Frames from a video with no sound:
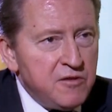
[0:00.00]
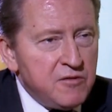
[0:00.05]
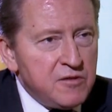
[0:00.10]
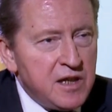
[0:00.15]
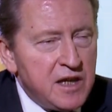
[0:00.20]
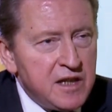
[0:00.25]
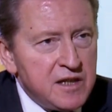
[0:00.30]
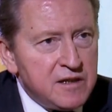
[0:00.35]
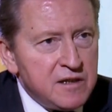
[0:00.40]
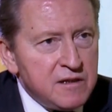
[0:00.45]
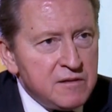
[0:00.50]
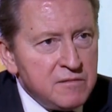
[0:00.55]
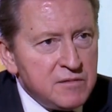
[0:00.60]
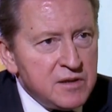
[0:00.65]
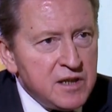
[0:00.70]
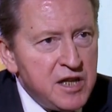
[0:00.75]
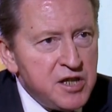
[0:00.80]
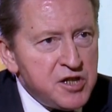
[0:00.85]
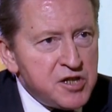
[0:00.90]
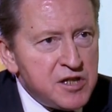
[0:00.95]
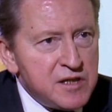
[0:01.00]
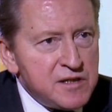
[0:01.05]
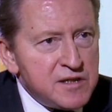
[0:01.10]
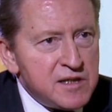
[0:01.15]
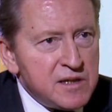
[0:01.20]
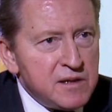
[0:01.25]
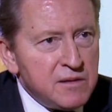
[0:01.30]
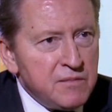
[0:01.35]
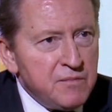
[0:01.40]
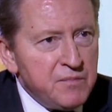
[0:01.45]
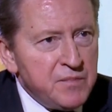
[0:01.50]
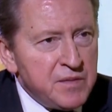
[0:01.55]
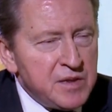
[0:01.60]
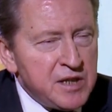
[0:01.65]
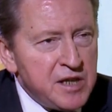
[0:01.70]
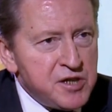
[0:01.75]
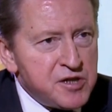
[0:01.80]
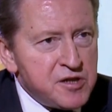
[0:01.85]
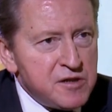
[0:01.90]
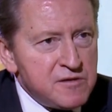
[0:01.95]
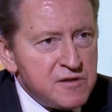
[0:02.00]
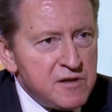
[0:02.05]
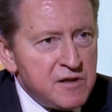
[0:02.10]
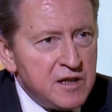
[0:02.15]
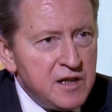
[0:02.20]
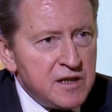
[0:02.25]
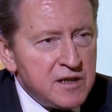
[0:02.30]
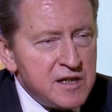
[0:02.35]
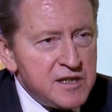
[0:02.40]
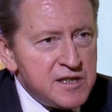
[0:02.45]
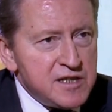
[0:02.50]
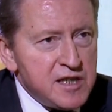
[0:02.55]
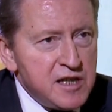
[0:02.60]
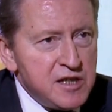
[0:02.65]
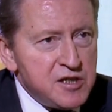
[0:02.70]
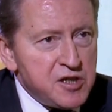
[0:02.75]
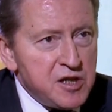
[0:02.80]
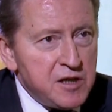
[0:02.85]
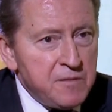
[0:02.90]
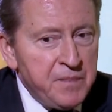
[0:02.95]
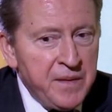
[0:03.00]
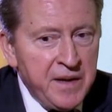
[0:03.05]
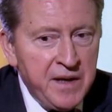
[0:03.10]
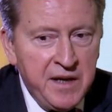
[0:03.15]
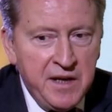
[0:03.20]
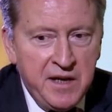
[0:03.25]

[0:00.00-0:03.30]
United Nations Nations organization